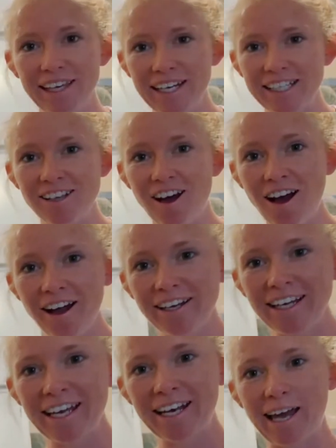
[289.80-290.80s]
the lid is
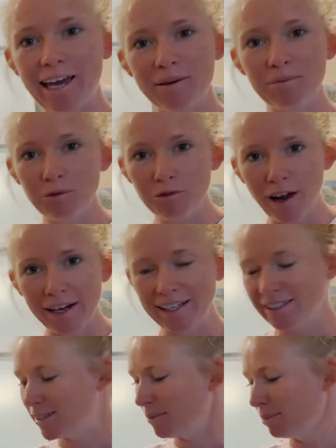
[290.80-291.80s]
on and I am
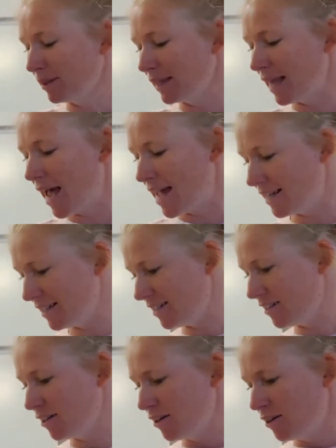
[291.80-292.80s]
ready to
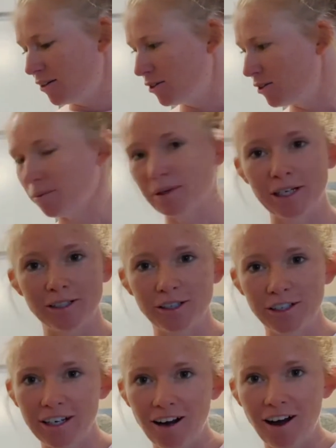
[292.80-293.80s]
blend. So I'm going
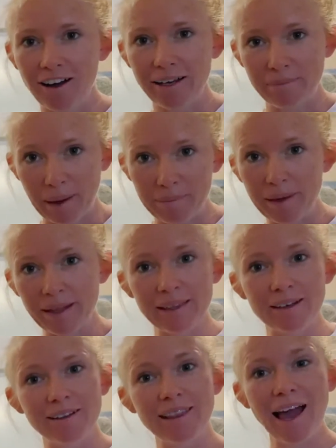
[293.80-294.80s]
to turn it on. It might be a
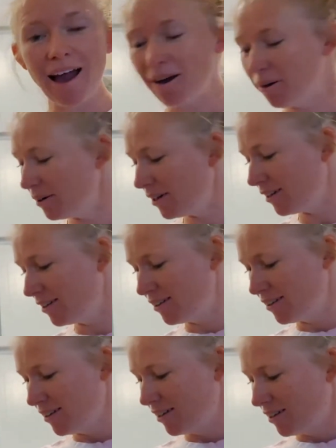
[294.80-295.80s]
little loud.
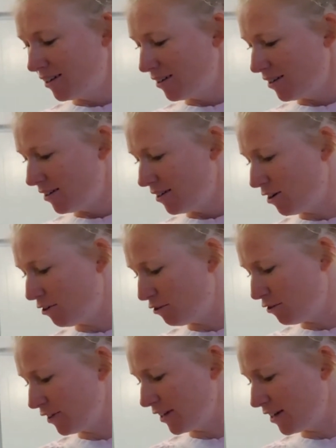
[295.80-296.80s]

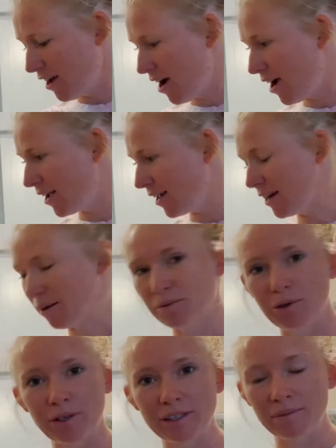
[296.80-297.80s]
Hopefully not. And
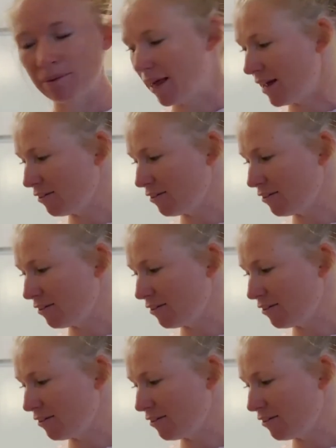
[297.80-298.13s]
I'm going to